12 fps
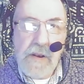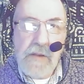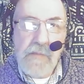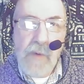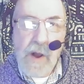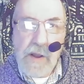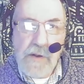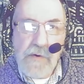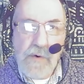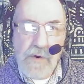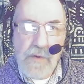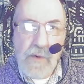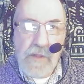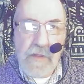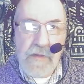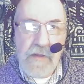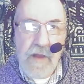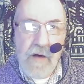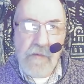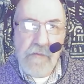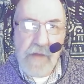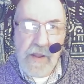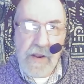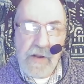one can talk to oneself
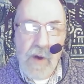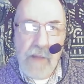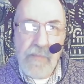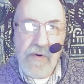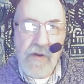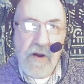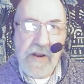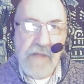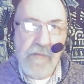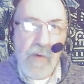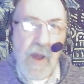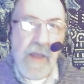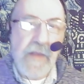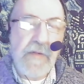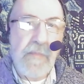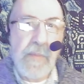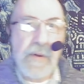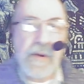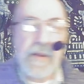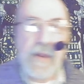in quite productive ways, but